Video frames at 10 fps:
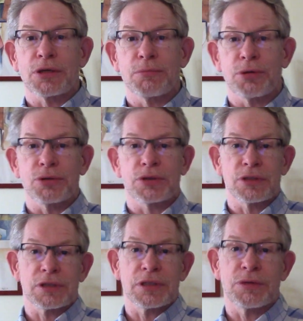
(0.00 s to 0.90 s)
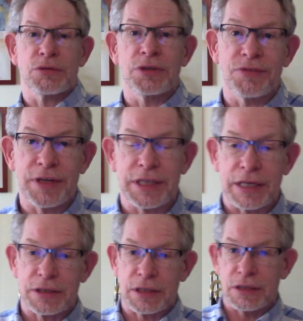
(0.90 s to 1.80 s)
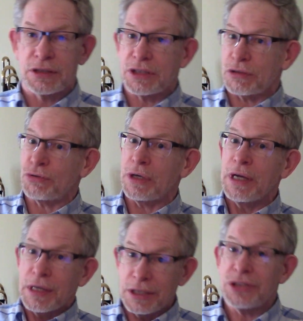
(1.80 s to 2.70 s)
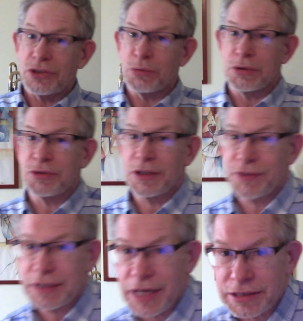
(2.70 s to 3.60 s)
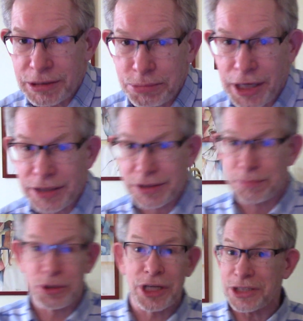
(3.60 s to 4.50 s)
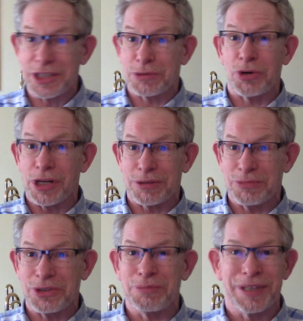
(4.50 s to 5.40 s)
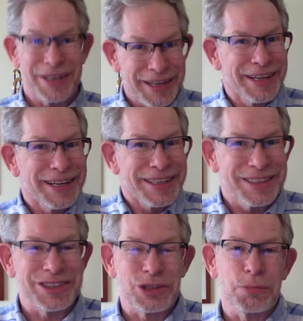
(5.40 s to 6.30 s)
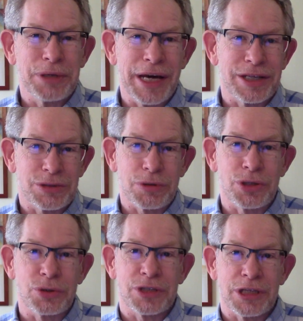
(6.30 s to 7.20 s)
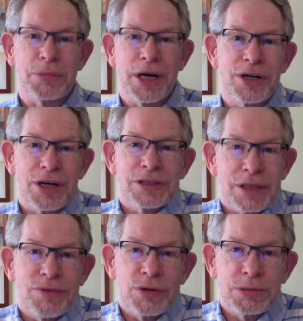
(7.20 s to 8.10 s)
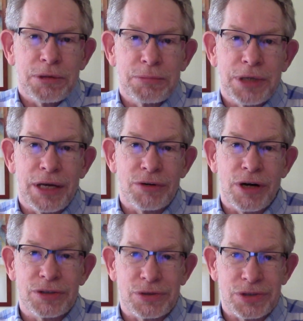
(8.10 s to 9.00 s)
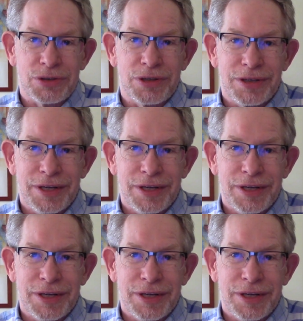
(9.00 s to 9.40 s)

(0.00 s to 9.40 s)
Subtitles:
composers, and they were really fantastic, and these two were really fantastic pianists. The percussionists were awesome too, but these two pianists were closer to my heart because I've always played piano also, so